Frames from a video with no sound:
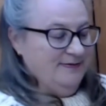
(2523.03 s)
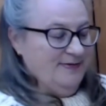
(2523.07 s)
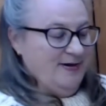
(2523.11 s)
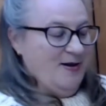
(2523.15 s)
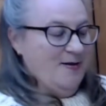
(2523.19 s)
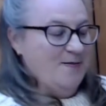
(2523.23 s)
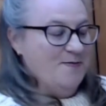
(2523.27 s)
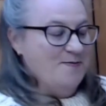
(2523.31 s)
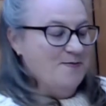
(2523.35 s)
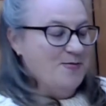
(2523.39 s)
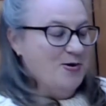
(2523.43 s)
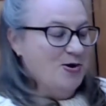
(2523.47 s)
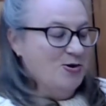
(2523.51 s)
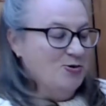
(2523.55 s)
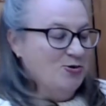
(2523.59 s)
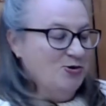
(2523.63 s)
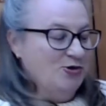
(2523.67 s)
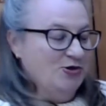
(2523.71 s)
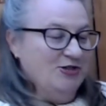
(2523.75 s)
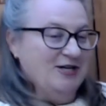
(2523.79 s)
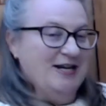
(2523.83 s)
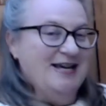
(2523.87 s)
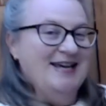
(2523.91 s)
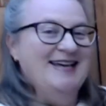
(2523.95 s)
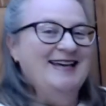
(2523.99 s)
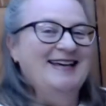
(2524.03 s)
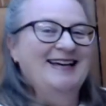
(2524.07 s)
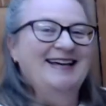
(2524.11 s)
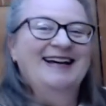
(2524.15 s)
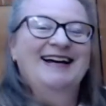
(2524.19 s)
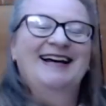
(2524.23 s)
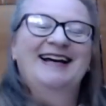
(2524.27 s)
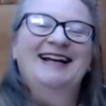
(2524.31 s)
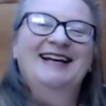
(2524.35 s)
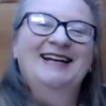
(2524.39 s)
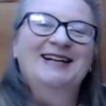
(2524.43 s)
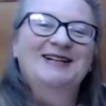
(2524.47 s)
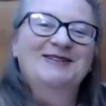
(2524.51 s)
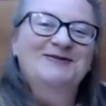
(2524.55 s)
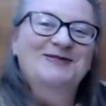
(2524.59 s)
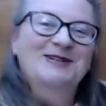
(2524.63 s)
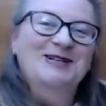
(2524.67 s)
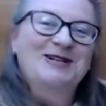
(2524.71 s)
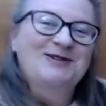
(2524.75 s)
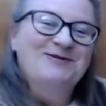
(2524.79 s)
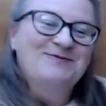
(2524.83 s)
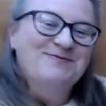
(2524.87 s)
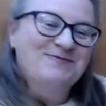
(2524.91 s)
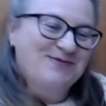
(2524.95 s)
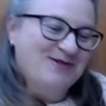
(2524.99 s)
mulch, I love
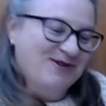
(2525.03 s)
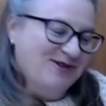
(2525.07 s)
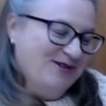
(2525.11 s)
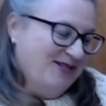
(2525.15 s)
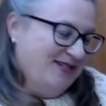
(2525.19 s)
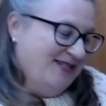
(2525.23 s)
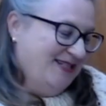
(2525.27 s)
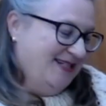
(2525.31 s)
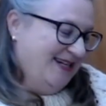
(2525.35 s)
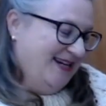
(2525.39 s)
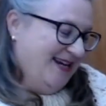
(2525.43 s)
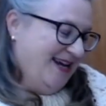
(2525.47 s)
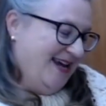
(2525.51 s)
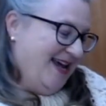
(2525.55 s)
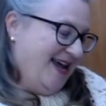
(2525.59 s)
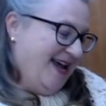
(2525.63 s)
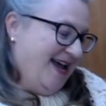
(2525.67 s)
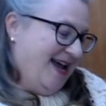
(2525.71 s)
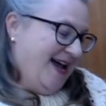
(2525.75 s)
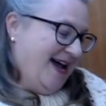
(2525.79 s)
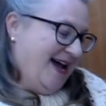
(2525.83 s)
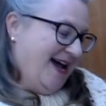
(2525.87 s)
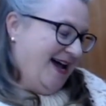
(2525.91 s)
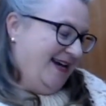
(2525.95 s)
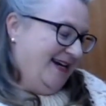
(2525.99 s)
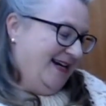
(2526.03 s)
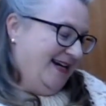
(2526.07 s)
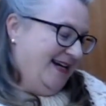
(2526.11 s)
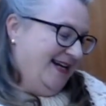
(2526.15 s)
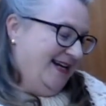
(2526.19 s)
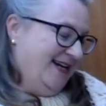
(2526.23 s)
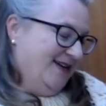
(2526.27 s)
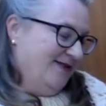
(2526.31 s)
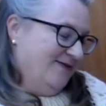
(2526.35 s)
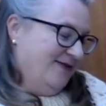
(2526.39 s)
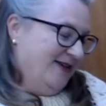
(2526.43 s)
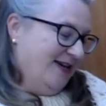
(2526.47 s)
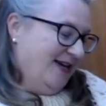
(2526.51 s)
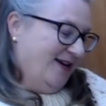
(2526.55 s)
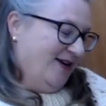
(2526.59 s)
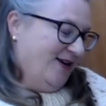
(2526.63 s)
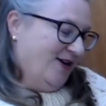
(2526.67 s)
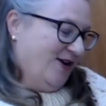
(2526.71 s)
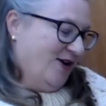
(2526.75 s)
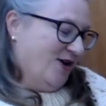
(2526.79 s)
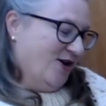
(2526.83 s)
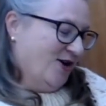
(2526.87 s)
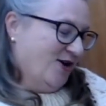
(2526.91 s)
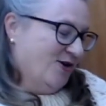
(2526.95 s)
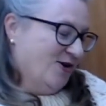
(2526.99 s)
compost, and I love that
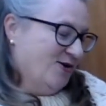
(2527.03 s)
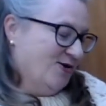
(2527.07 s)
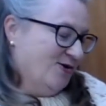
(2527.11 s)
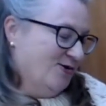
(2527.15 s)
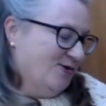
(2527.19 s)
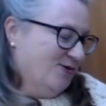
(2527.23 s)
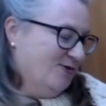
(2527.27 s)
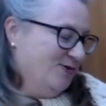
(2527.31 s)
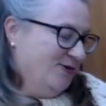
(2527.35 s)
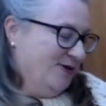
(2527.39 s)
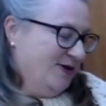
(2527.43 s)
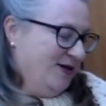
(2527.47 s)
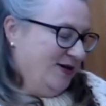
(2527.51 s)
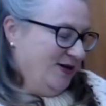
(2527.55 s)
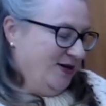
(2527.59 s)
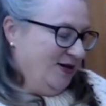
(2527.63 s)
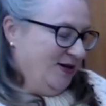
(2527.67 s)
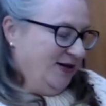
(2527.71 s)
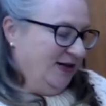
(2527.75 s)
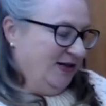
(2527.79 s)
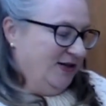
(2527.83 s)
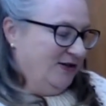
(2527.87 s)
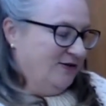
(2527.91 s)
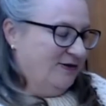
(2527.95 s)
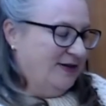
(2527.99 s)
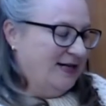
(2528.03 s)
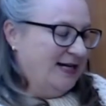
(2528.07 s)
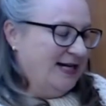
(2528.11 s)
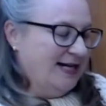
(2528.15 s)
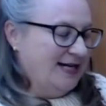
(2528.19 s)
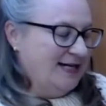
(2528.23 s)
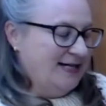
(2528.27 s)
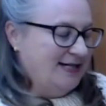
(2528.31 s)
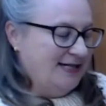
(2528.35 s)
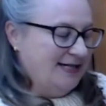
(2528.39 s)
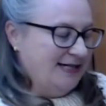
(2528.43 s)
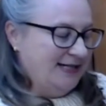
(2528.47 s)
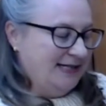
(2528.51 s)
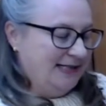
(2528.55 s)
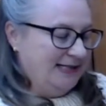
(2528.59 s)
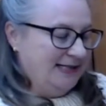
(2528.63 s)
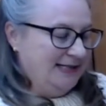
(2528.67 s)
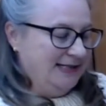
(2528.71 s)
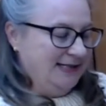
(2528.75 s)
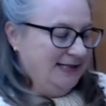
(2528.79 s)
whole creating